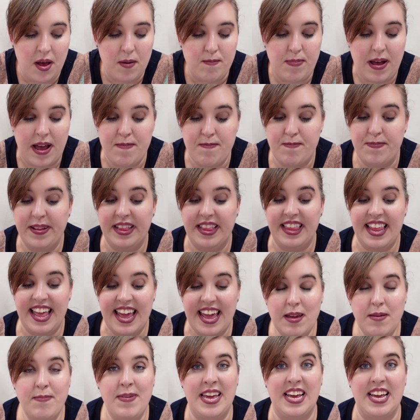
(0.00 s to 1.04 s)
by
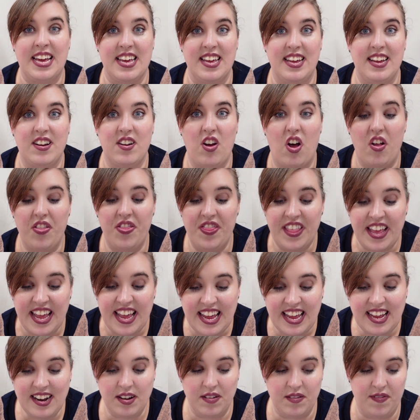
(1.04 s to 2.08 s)
blaming it on the
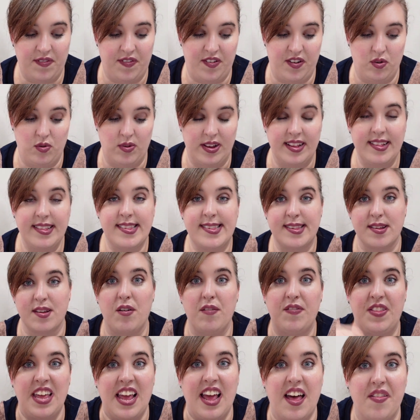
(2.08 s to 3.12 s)
influence
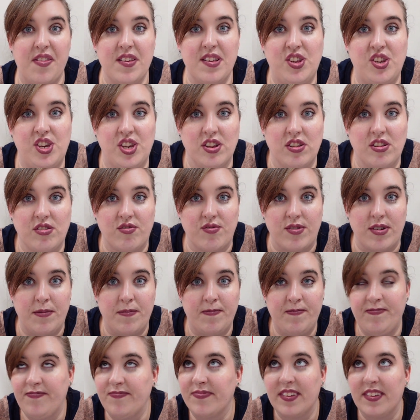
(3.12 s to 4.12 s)
of the other children.